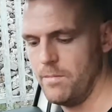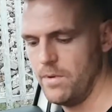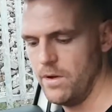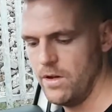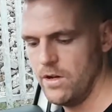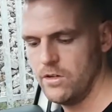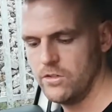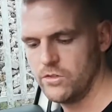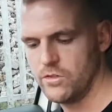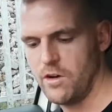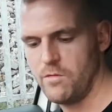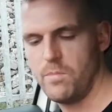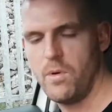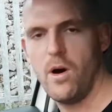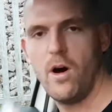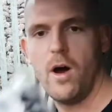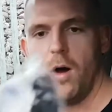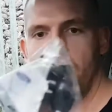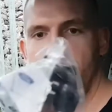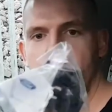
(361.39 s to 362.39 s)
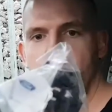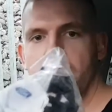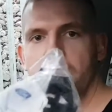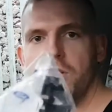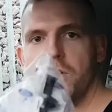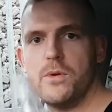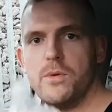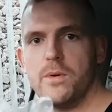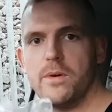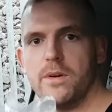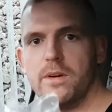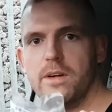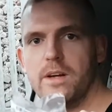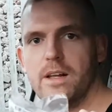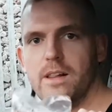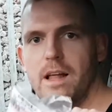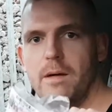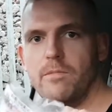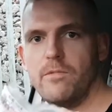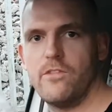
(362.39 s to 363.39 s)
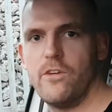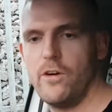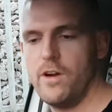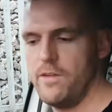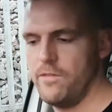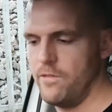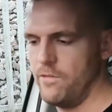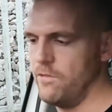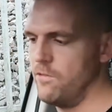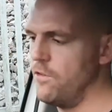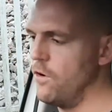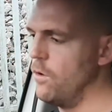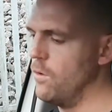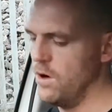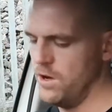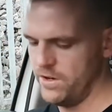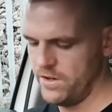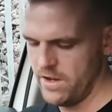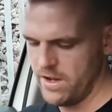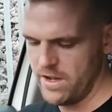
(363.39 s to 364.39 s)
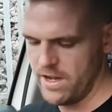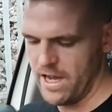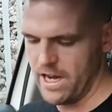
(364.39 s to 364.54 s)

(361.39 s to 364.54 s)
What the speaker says: so I've bought a brand new clamp for it from Forward, and I've